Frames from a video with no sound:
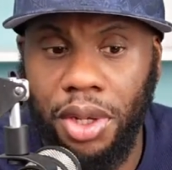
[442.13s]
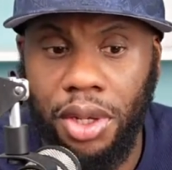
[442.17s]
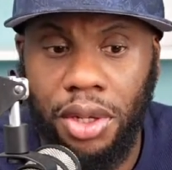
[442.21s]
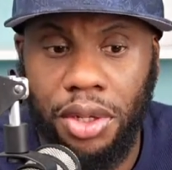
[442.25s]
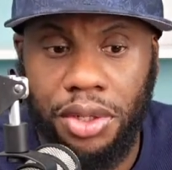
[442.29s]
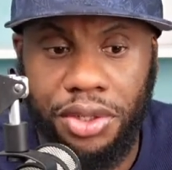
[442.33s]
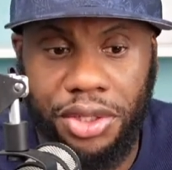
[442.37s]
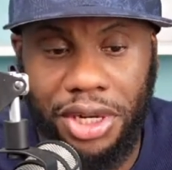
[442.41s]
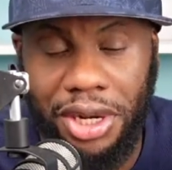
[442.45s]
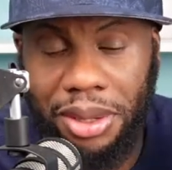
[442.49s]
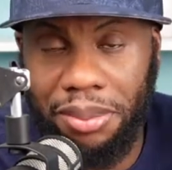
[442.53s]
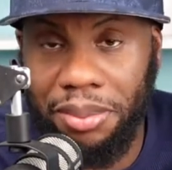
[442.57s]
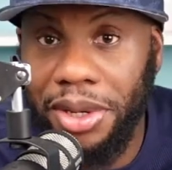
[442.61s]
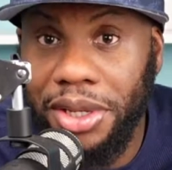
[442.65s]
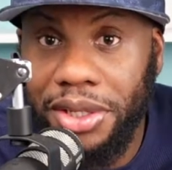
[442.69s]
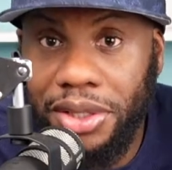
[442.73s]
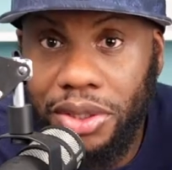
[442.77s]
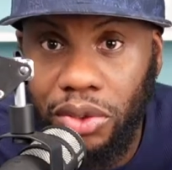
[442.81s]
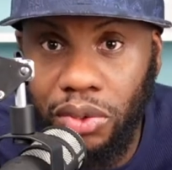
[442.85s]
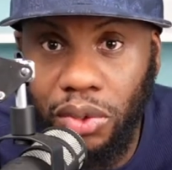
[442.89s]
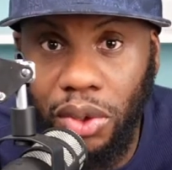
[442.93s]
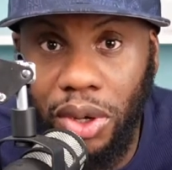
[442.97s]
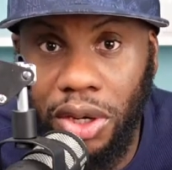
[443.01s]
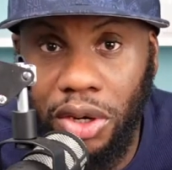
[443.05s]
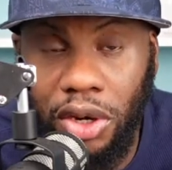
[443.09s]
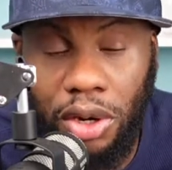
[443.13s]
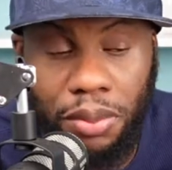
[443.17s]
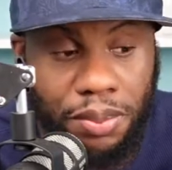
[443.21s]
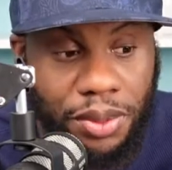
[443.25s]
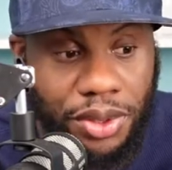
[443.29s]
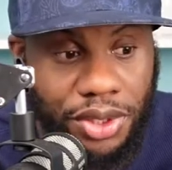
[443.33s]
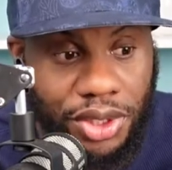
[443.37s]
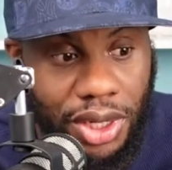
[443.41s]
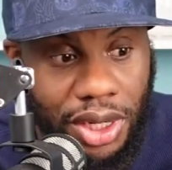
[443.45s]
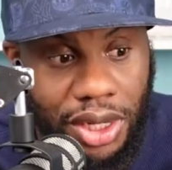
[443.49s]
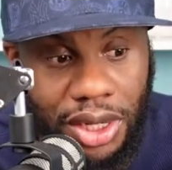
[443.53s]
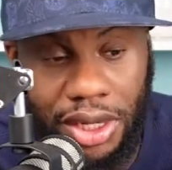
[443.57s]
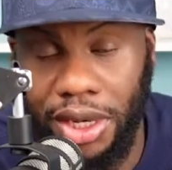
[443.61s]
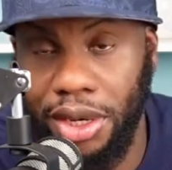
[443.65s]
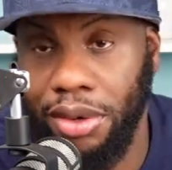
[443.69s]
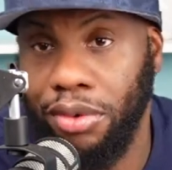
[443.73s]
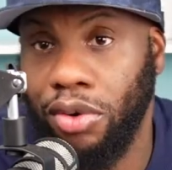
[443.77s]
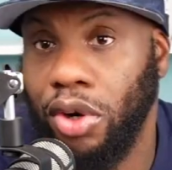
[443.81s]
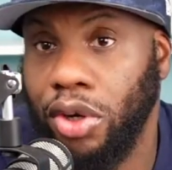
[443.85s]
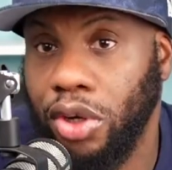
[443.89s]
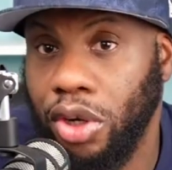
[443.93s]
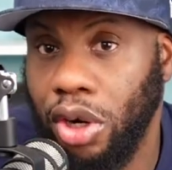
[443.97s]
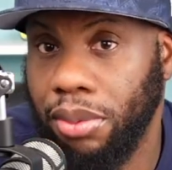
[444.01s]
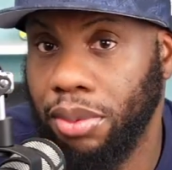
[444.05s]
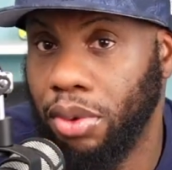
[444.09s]
So them listen to a couple of songs and then
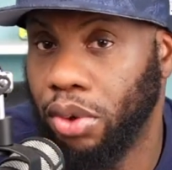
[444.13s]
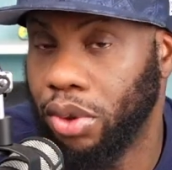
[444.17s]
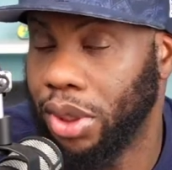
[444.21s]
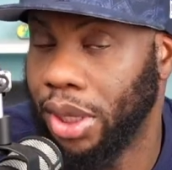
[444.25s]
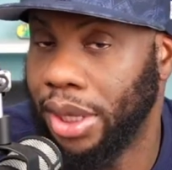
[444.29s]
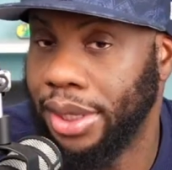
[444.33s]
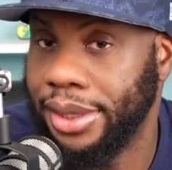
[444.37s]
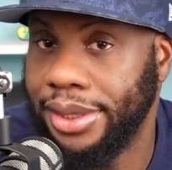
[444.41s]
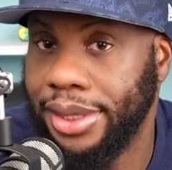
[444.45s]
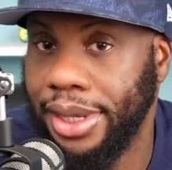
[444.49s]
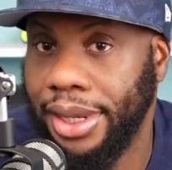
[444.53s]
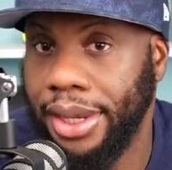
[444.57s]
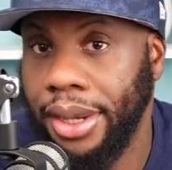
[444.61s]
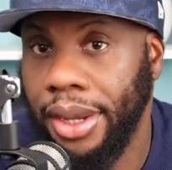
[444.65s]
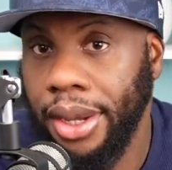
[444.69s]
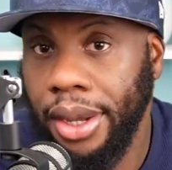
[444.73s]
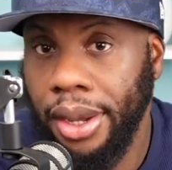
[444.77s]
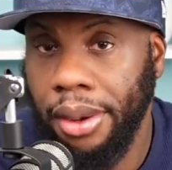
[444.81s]
run come out and say,